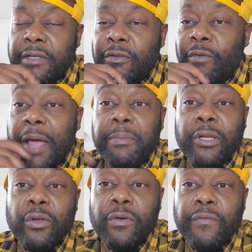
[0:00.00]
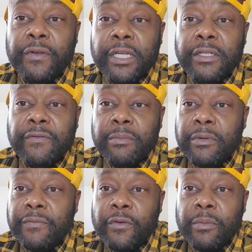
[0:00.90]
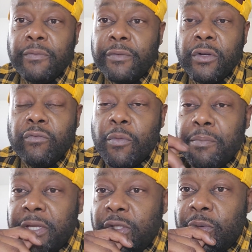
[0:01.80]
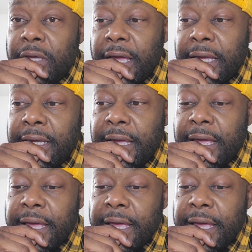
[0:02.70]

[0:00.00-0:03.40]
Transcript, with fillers: the rapper Lil Fizz from the from, from the group B2K